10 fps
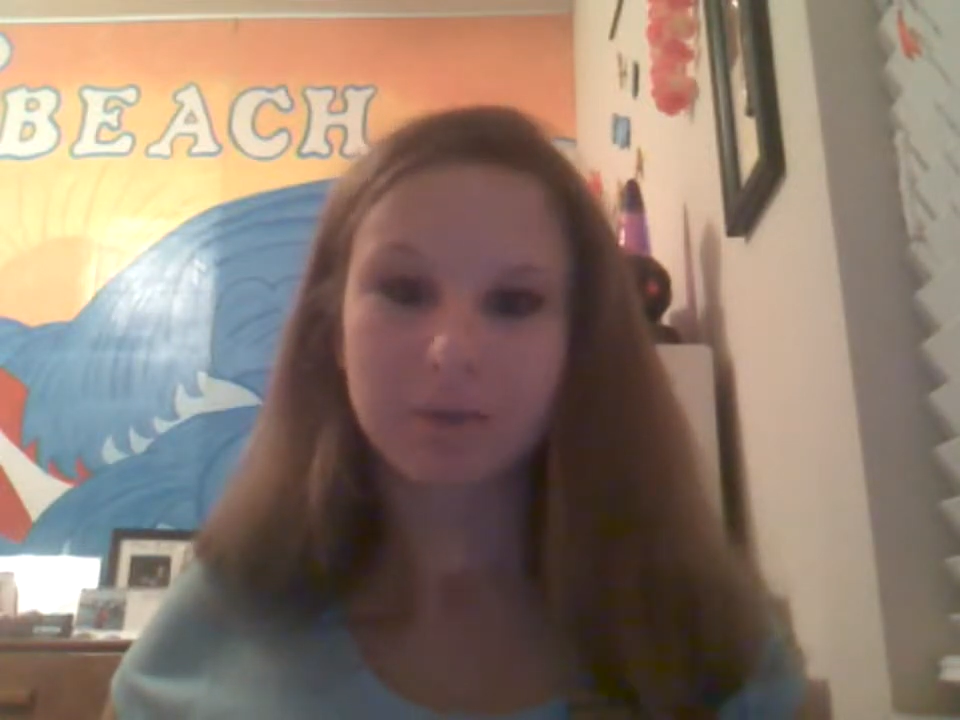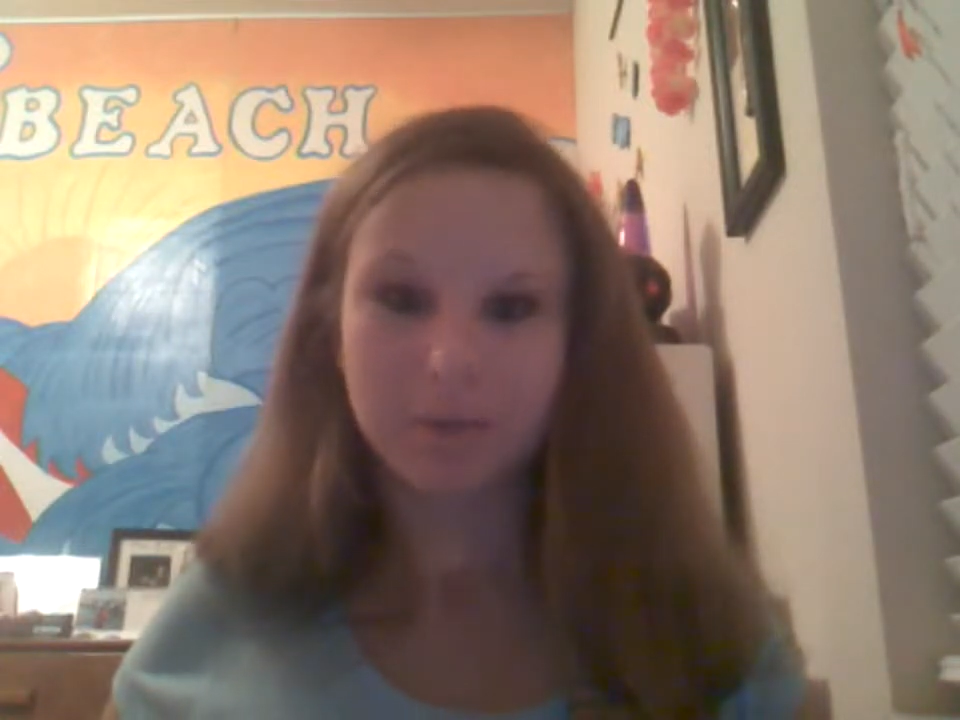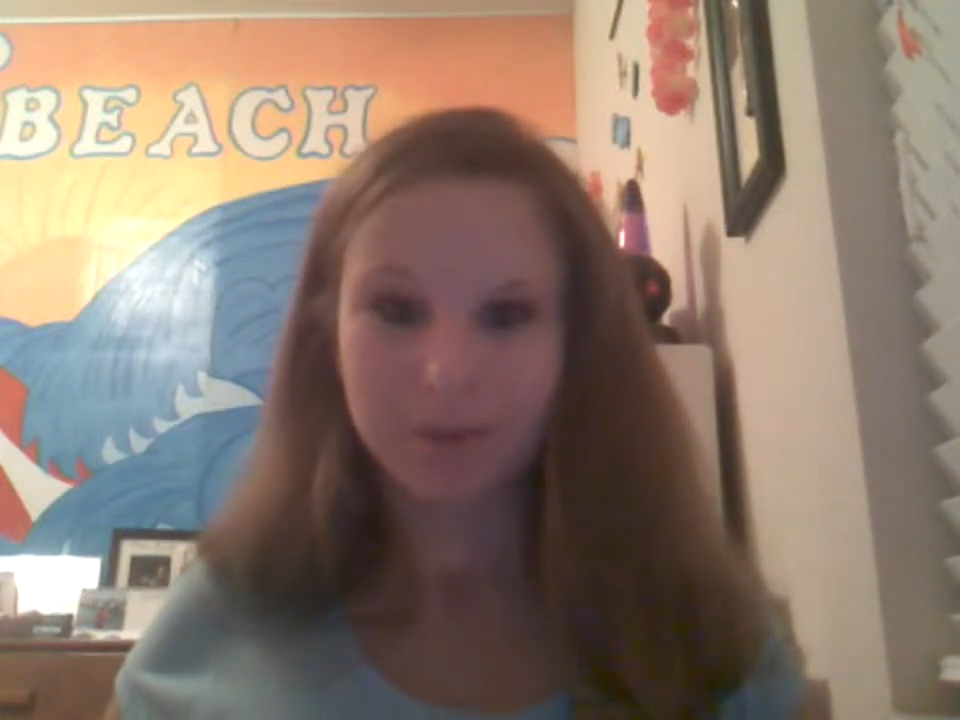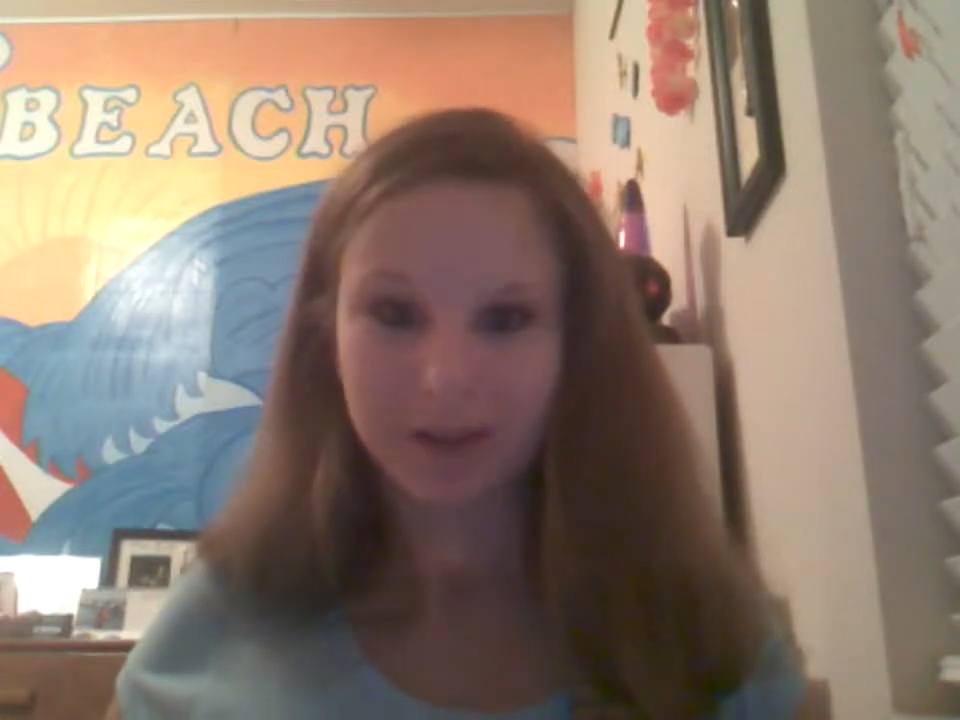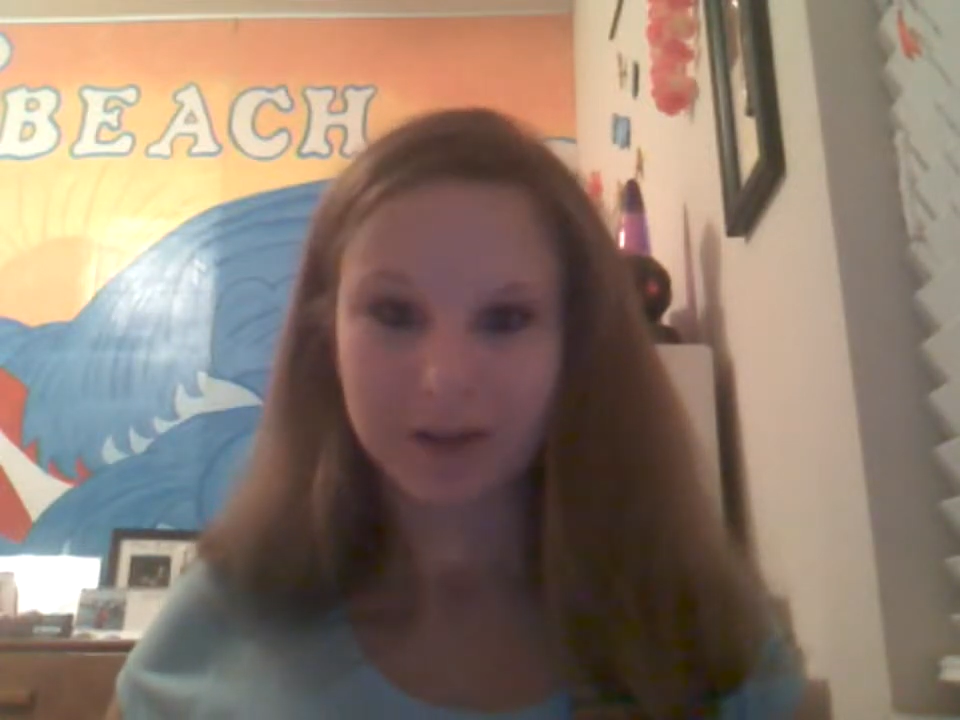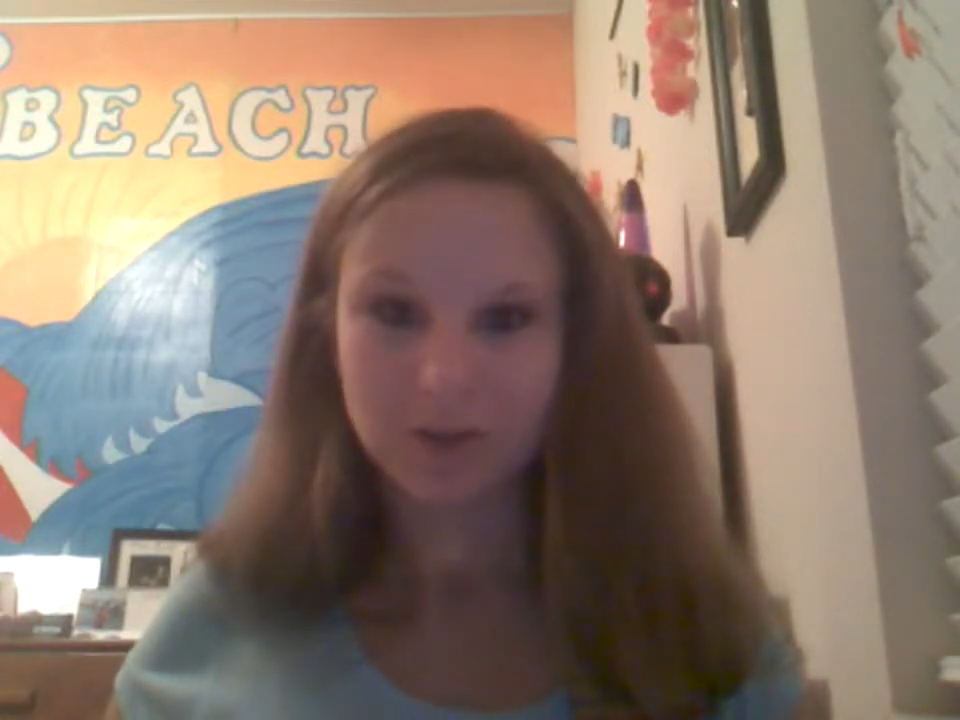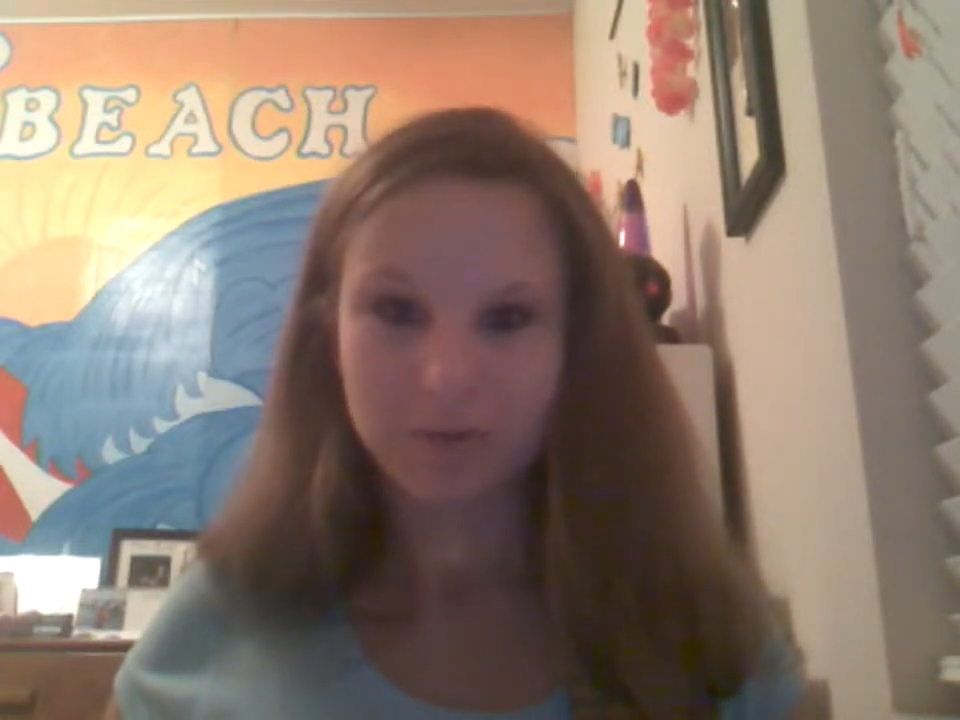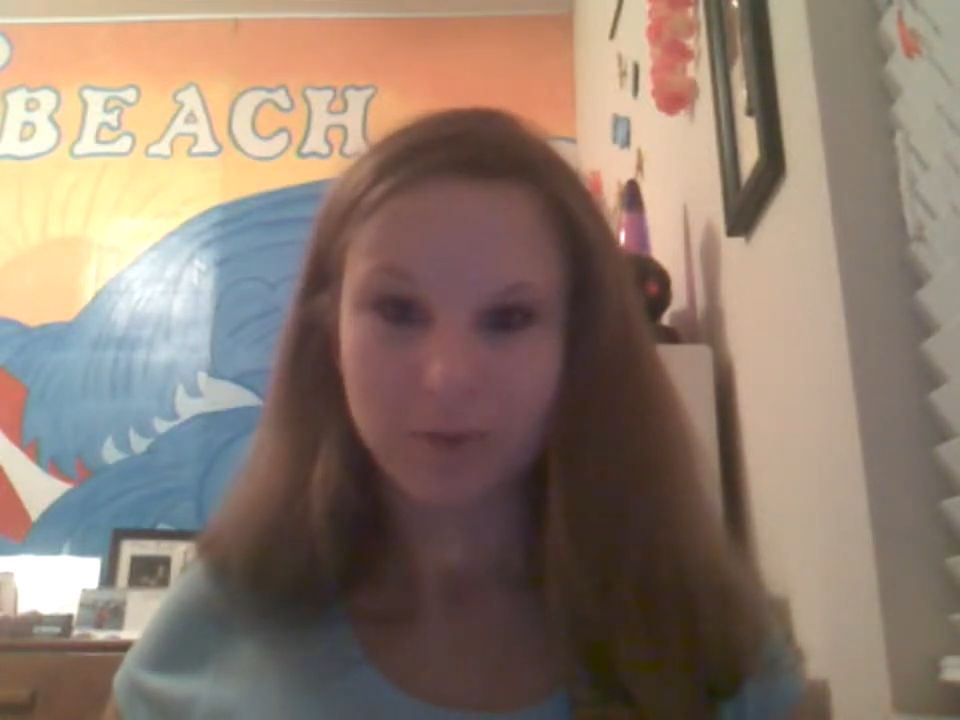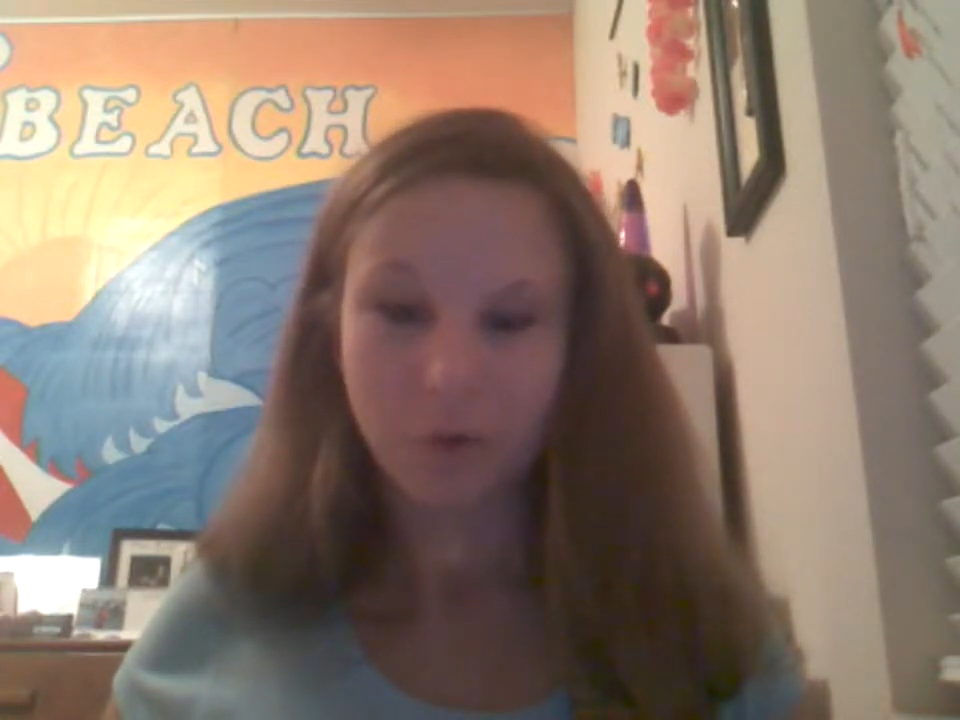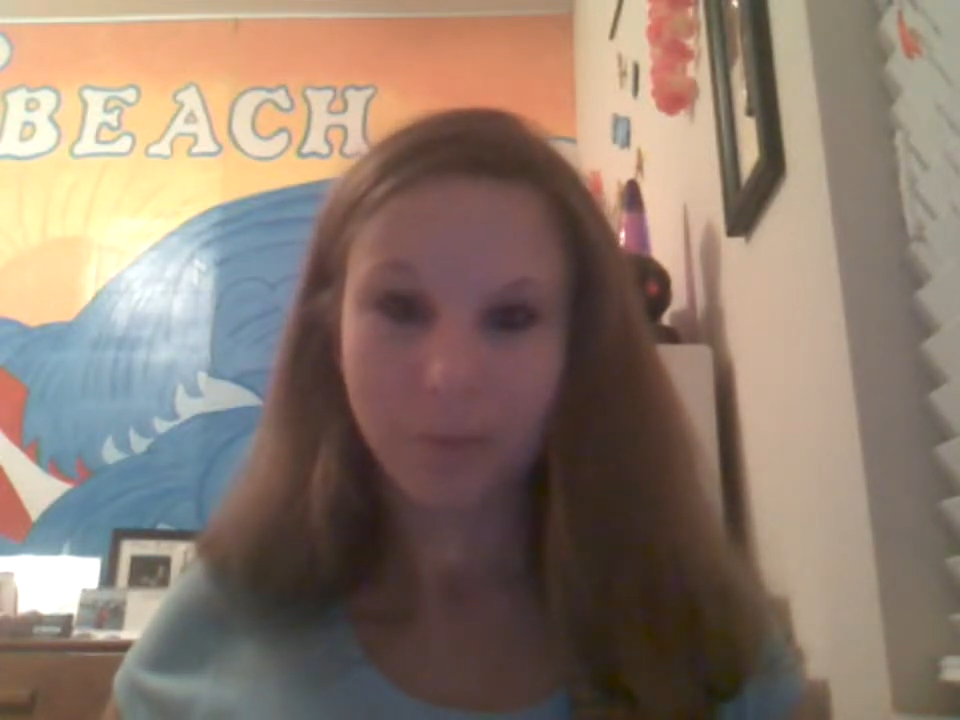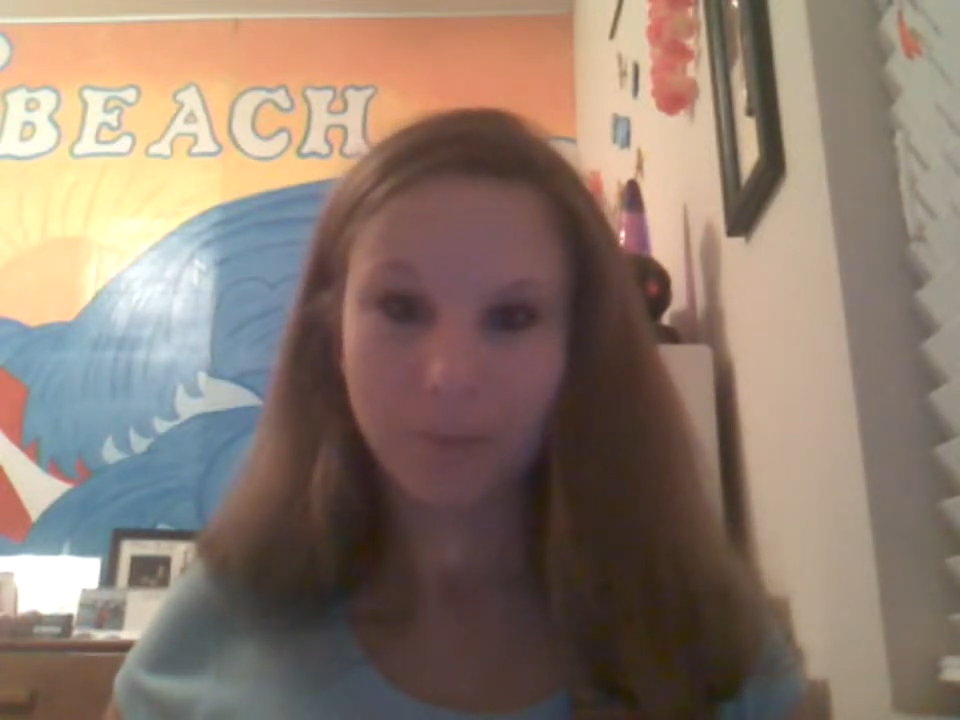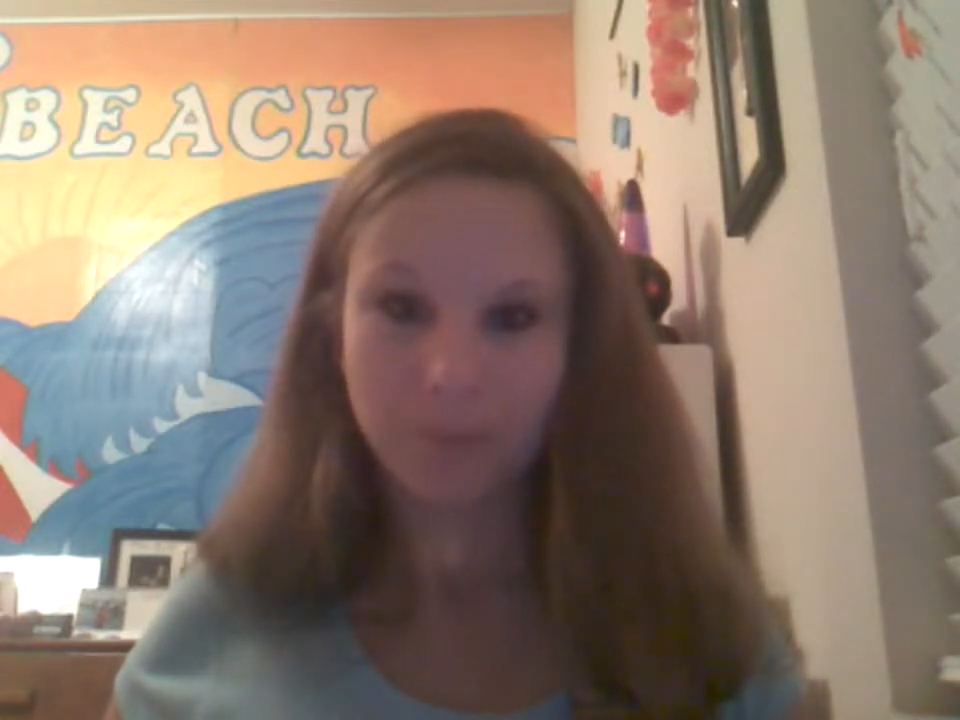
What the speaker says: replenishable.